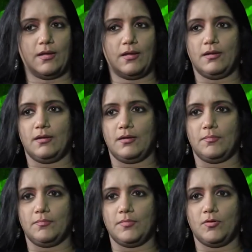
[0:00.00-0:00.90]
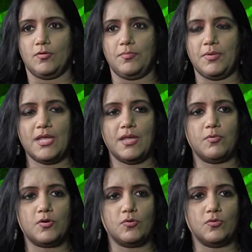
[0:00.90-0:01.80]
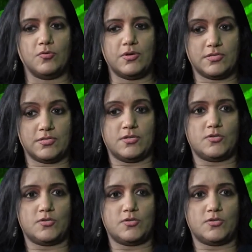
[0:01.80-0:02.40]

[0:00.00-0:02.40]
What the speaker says: you know, being able to distance